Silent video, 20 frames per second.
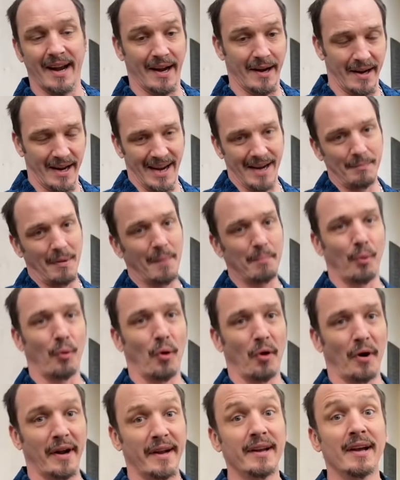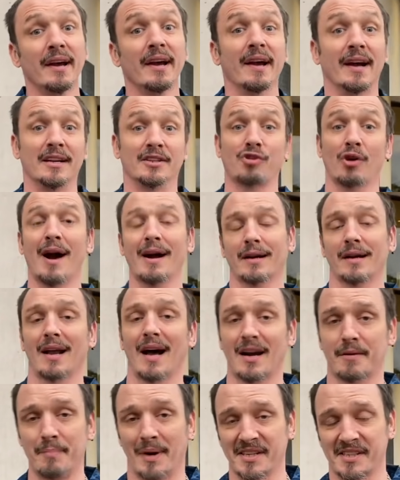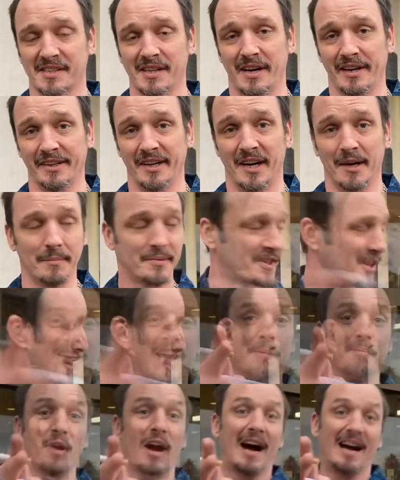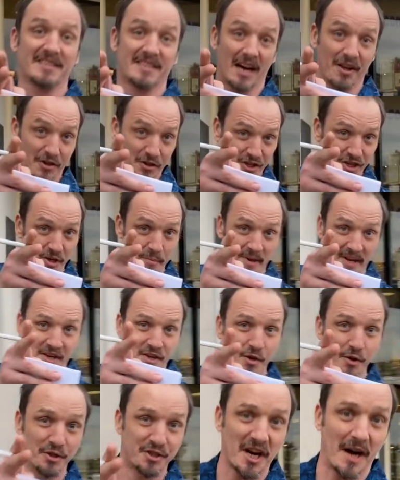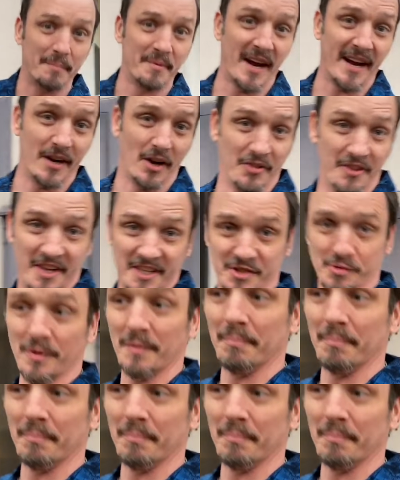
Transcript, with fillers: and my boy and try to lock my son up. So keep your eyes out. There's going to be a huge update on this one.